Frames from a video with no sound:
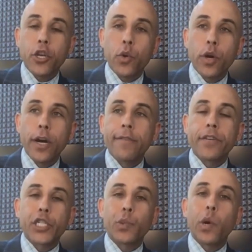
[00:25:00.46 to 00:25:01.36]
you
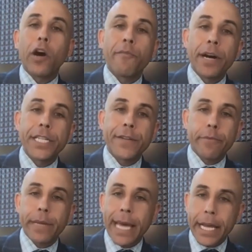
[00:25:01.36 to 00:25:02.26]
for 12 months
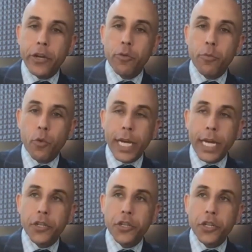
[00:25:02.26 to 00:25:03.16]
from getting a new
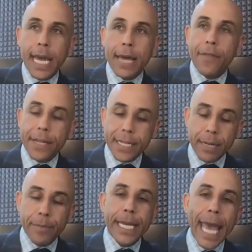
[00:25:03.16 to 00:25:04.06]
mortgage. And this is
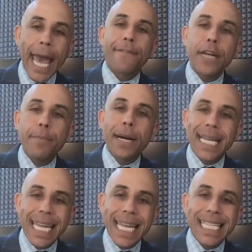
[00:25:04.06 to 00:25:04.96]
something
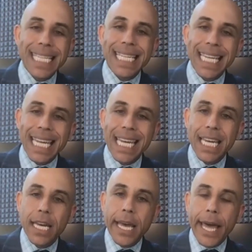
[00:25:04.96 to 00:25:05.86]
everybody needs to see.
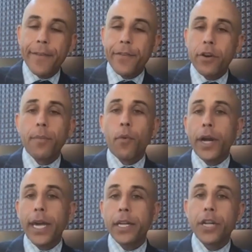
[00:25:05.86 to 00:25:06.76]
And if you're a
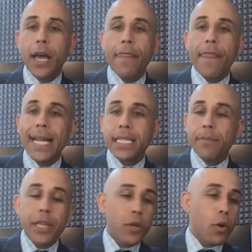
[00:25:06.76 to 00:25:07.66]
mortgage, that's
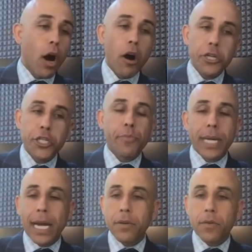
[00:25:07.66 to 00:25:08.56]
something you all should put
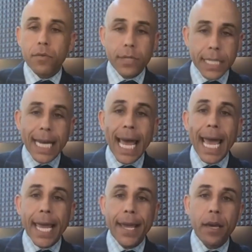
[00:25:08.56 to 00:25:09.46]
out
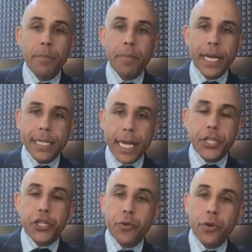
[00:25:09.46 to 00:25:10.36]
today because
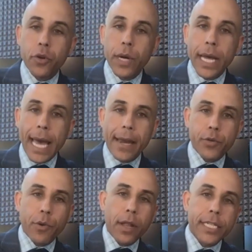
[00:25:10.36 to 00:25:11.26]
it's true and it's
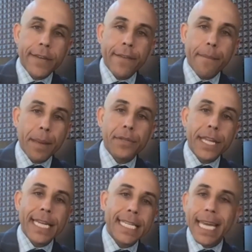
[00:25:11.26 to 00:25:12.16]
relative and people
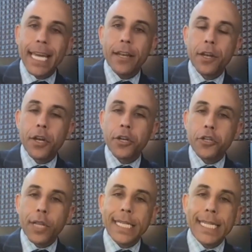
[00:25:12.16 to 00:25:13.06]
need to see it.
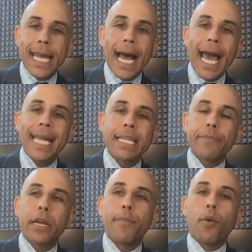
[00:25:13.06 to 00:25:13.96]
So let's say I had
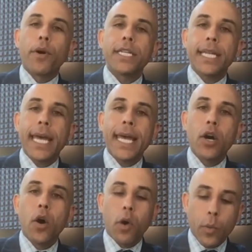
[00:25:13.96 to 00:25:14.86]
something important to say
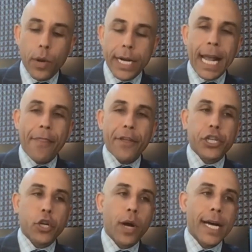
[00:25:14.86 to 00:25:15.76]
or I wanted to get this
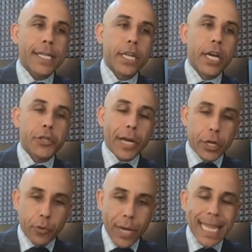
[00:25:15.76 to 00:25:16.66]
across. So I
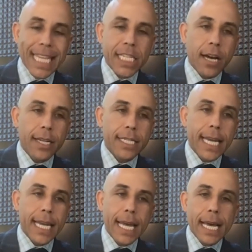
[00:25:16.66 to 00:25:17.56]
create this
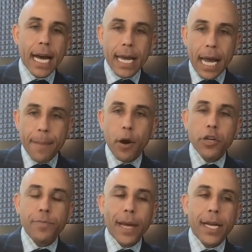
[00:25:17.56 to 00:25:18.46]
content, I
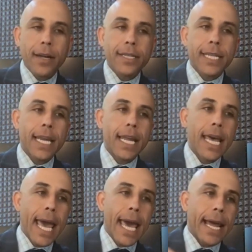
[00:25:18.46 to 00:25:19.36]
post my content,
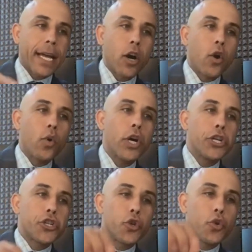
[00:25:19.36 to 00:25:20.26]
and I go
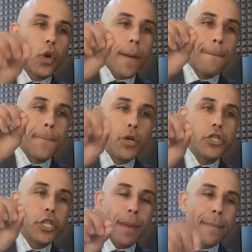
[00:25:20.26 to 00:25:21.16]
to
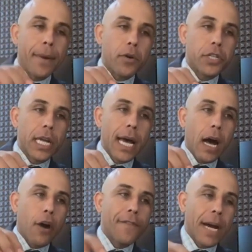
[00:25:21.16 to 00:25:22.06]
boost my post.
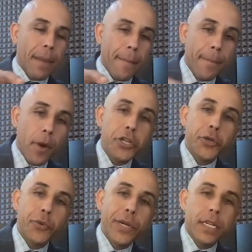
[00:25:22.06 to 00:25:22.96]
I'll find my most
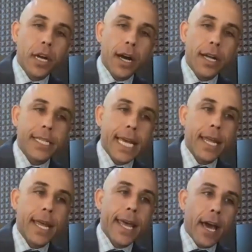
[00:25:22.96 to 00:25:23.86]
recent content.
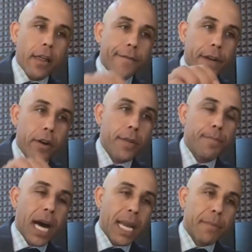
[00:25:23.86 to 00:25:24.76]
On the very
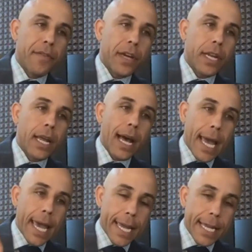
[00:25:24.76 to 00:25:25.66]
bottom of it
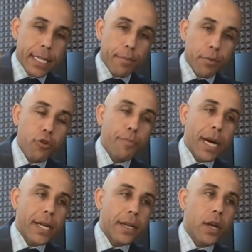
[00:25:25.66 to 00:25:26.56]
is the blue
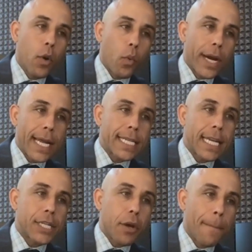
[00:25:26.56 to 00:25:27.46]
button where it
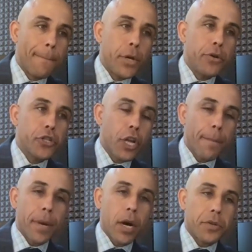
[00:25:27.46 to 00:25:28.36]
says boost
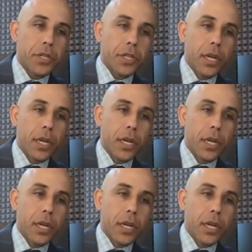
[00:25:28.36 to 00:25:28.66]
post.